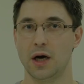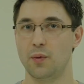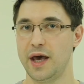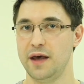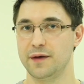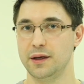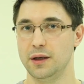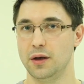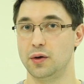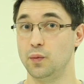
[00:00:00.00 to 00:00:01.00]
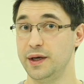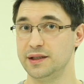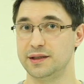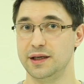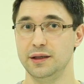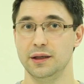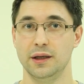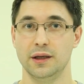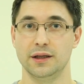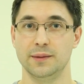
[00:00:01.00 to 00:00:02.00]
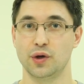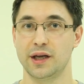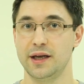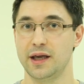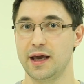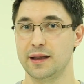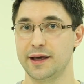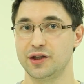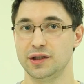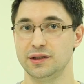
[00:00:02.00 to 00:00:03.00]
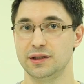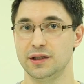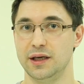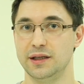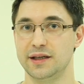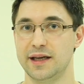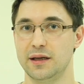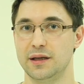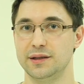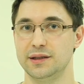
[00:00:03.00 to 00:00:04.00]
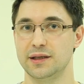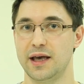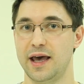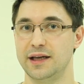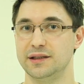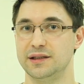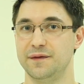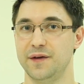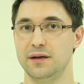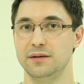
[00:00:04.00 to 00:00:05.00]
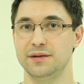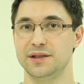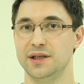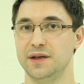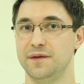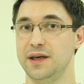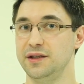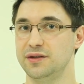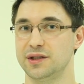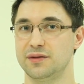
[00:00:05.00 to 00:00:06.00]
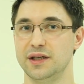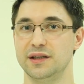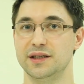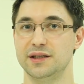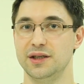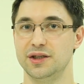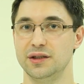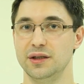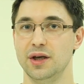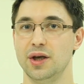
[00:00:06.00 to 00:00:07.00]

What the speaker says: However, on Wednesday, democratic elections in the Netherlands and the Federal Reserve interest rate decision